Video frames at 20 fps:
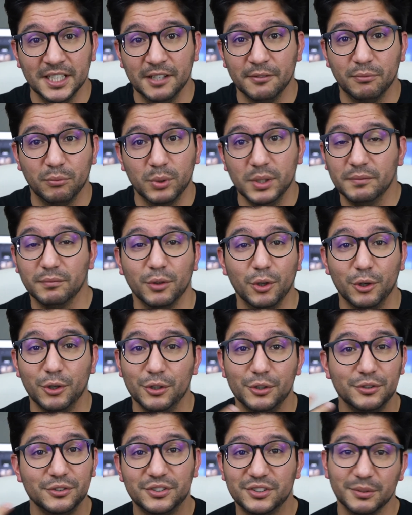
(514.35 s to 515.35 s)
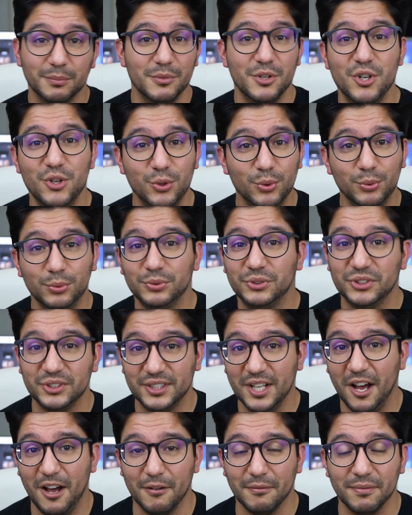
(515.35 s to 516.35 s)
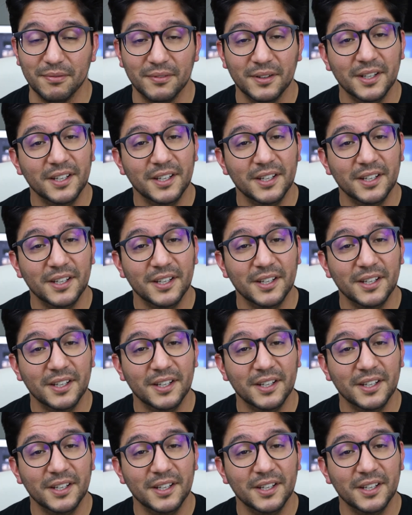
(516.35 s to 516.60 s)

if we've learned some new stuff.